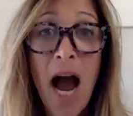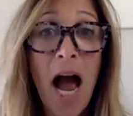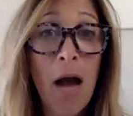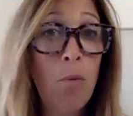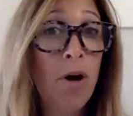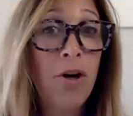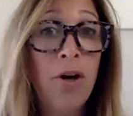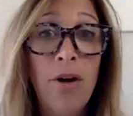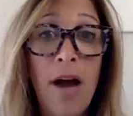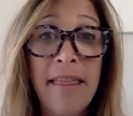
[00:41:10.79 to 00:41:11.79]

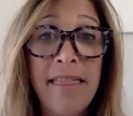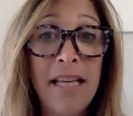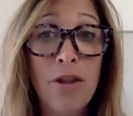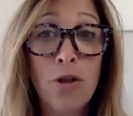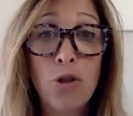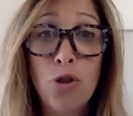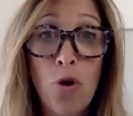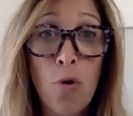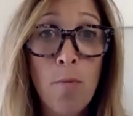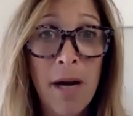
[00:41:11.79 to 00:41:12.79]
I think there's
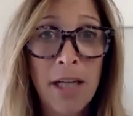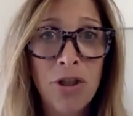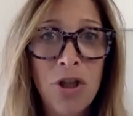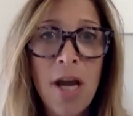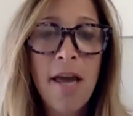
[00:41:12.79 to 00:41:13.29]
so much